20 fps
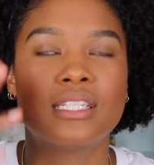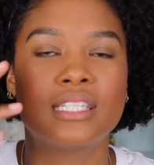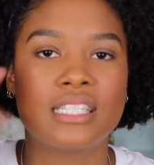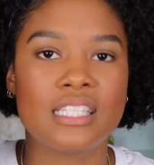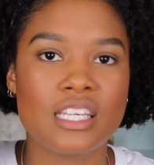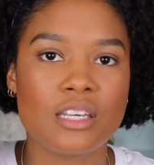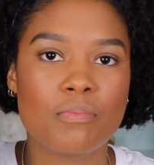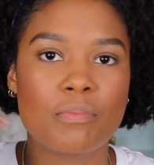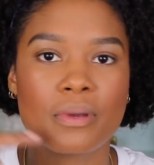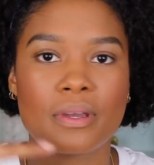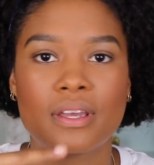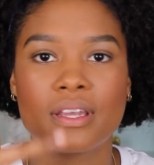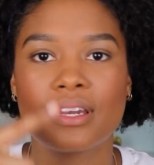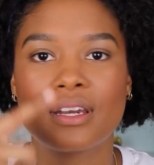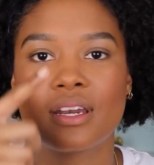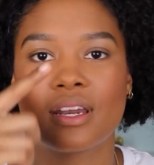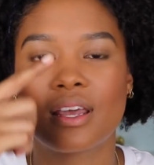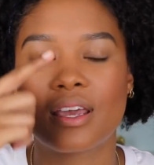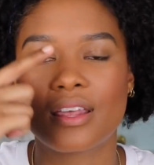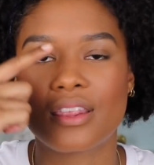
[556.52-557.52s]

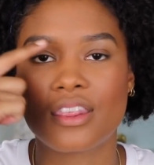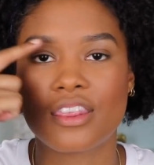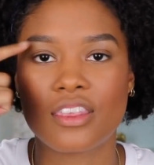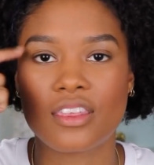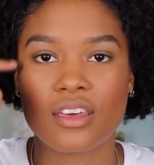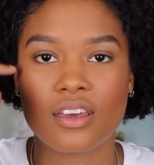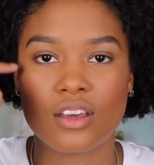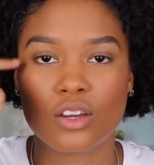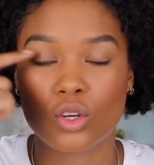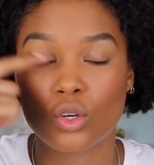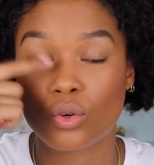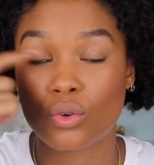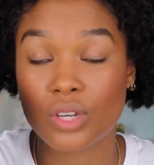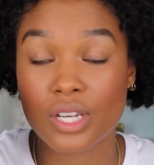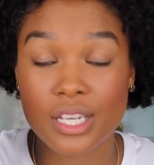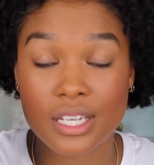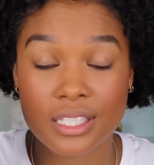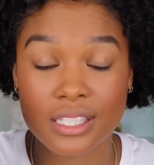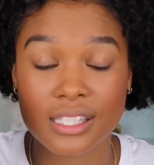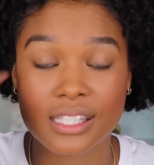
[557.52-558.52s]
deepen the
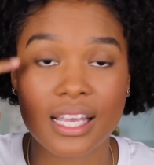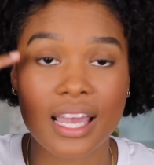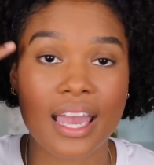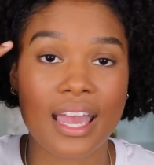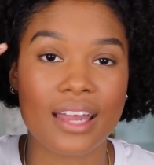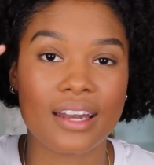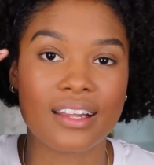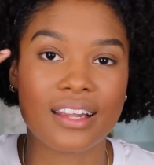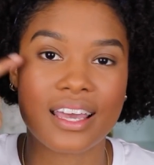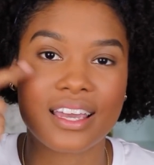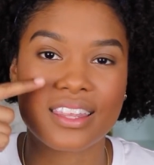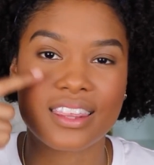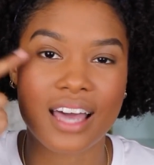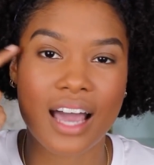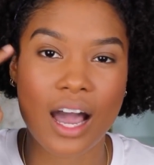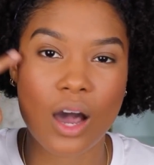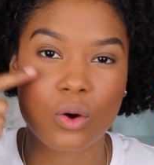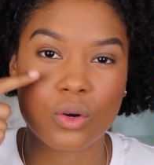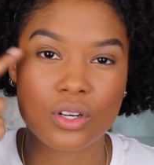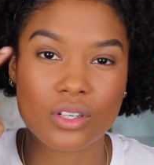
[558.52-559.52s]
crease and like the
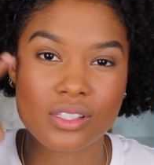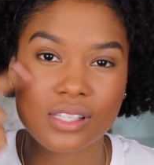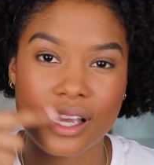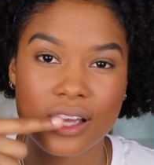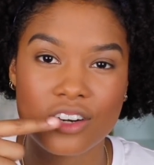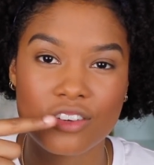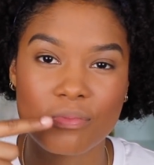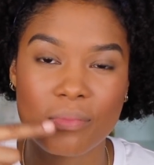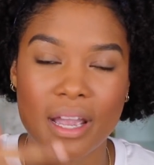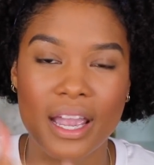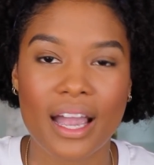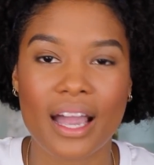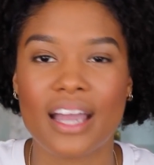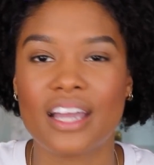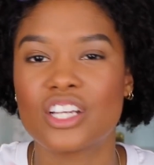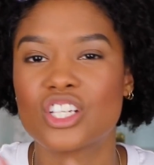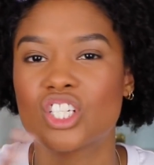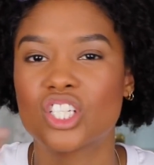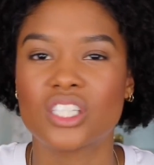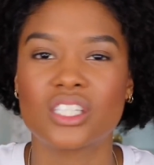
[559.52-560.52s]
outer side of my
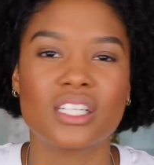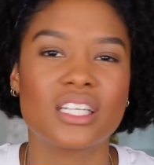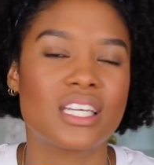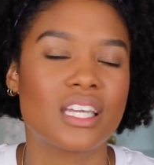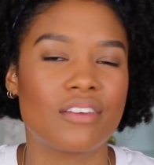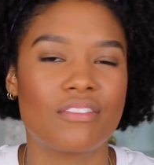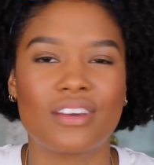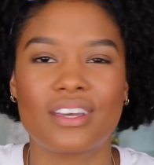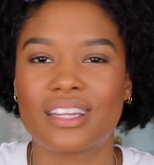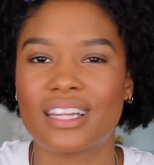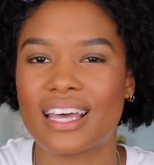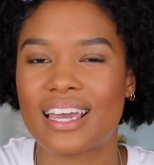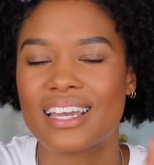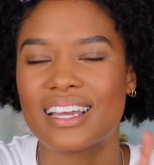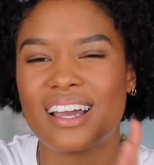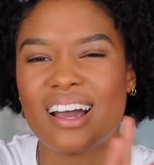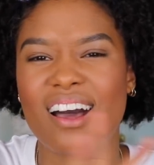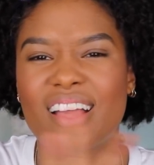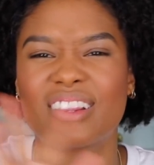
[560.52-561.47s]
eye just to give it like